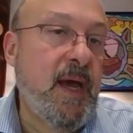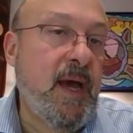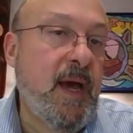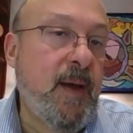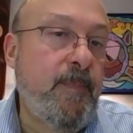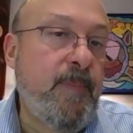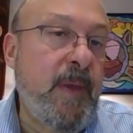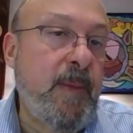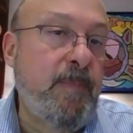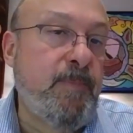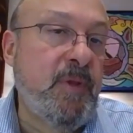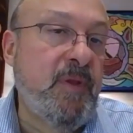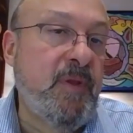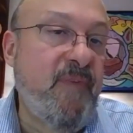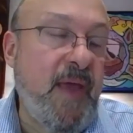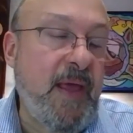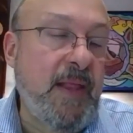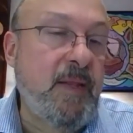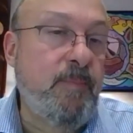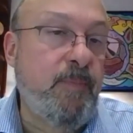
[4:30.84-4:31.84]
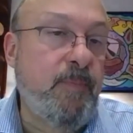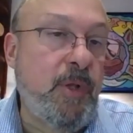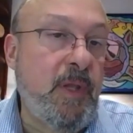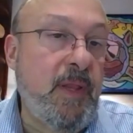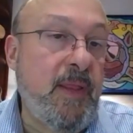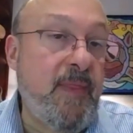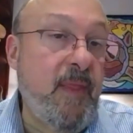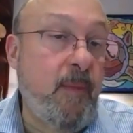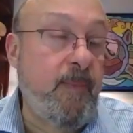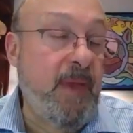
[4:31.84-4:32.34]
people available,
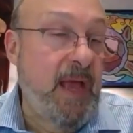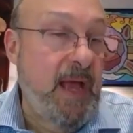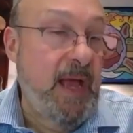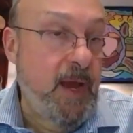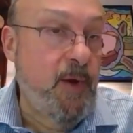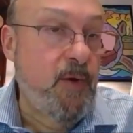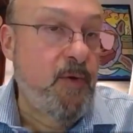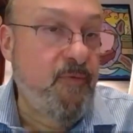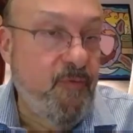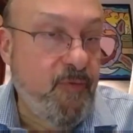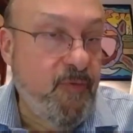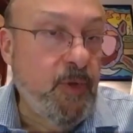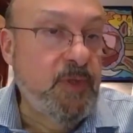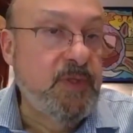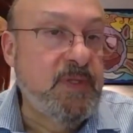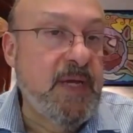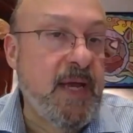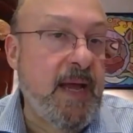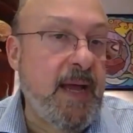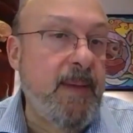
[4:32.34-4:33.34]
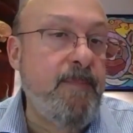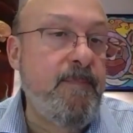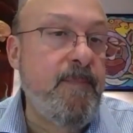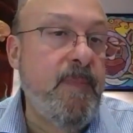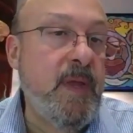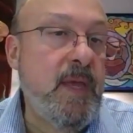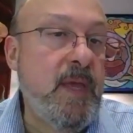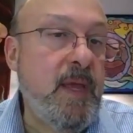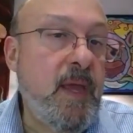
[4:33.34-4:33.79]
and they'll be hired full time.